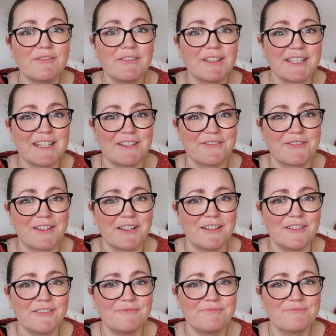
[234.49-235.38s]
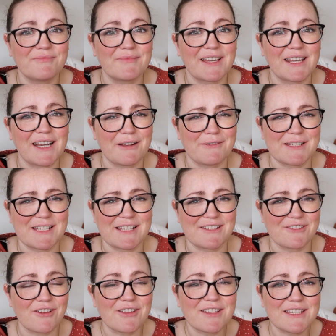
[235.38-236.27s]
really difficult and I was
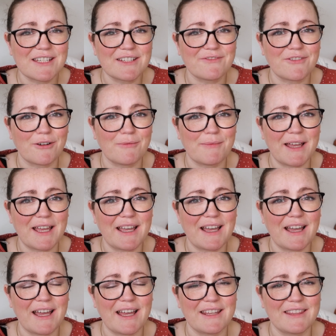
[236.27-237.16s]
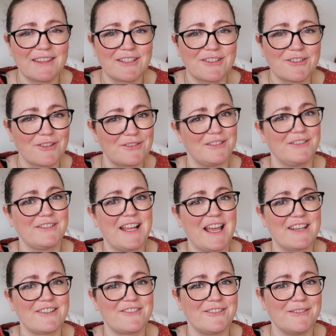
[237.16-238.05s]
exhausted from it and the toddler
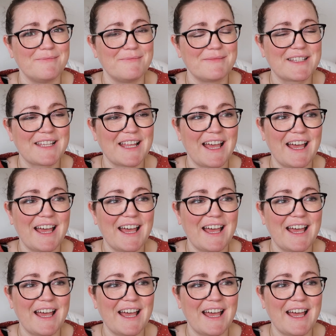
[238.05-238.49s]
tantrums